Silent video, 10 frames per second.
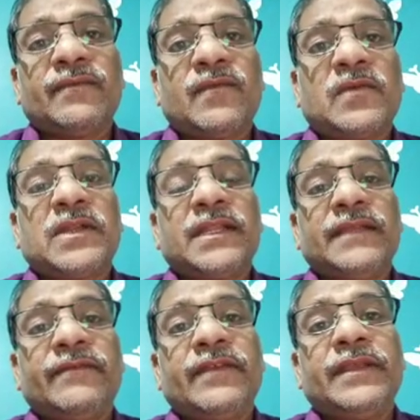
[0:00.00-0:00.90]

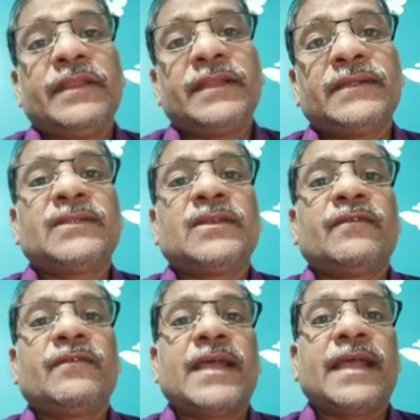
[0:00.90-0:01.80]
40 variants of
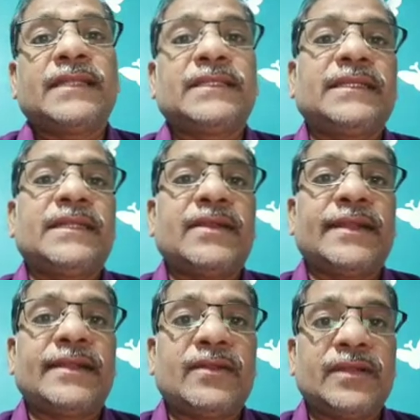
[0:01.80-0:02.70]
acid
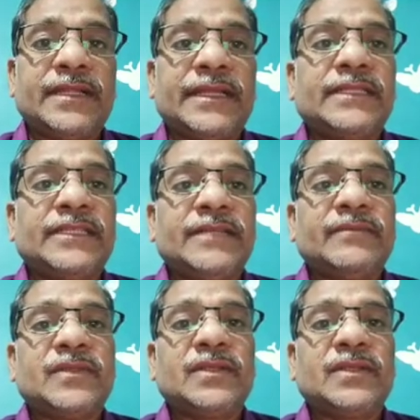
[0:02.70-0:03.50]
hydrolytic enzymes.